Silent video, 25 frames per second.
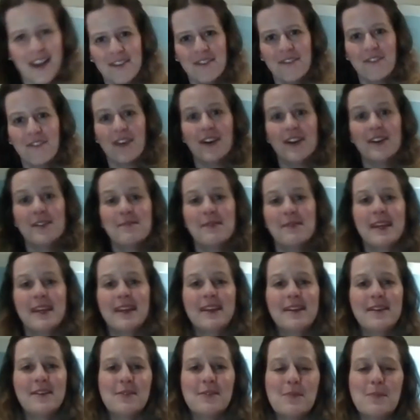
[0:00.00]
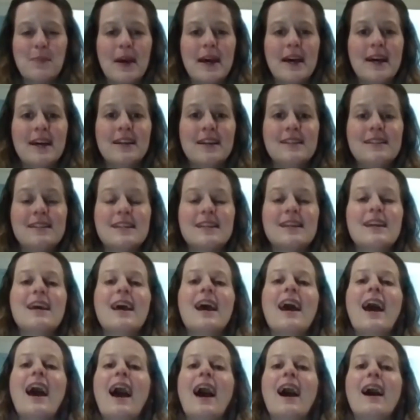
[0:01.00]
fun making your bed,
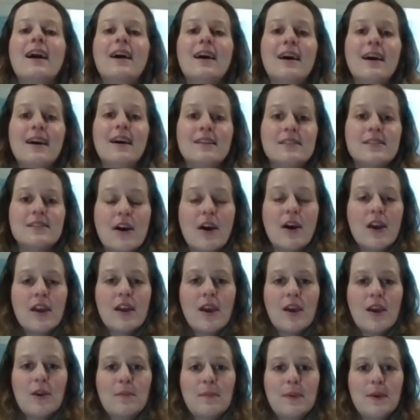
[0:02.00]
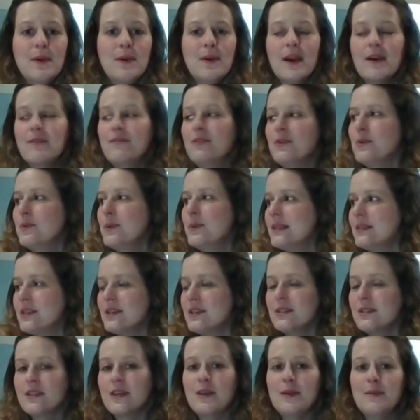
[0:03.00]
and I hope you have your
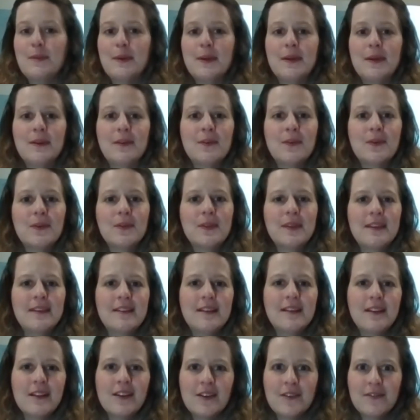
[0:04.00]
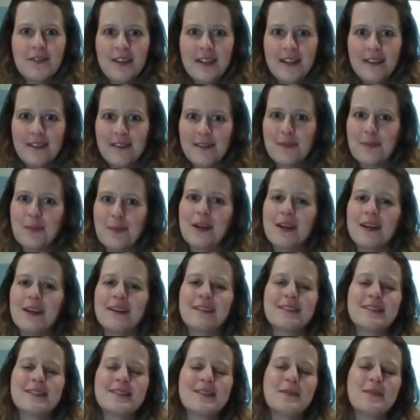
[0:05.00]
windows open on these lovely
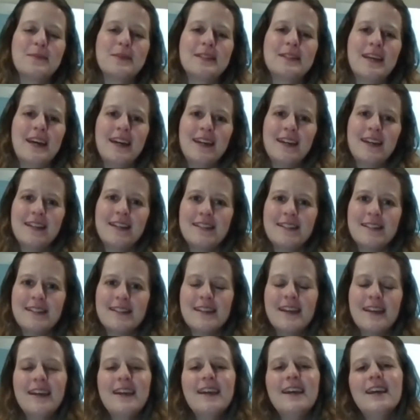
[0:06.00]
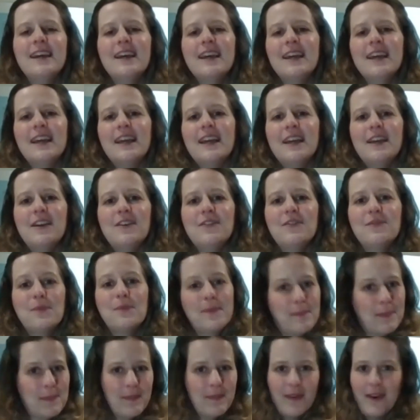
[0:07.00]
spring summer days. If
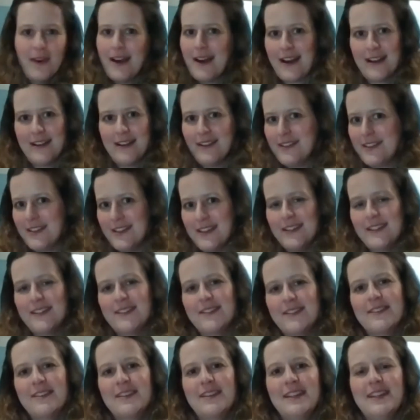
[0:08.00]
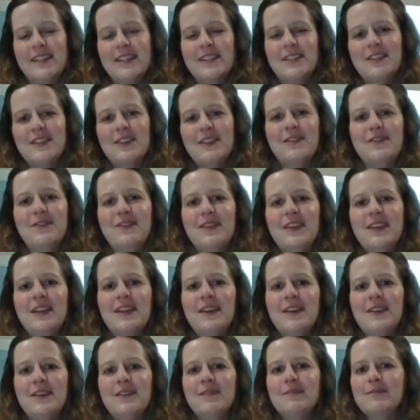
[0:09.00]
allergies are an issue for
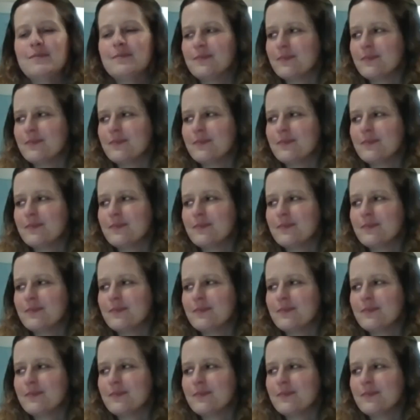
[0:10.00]
you,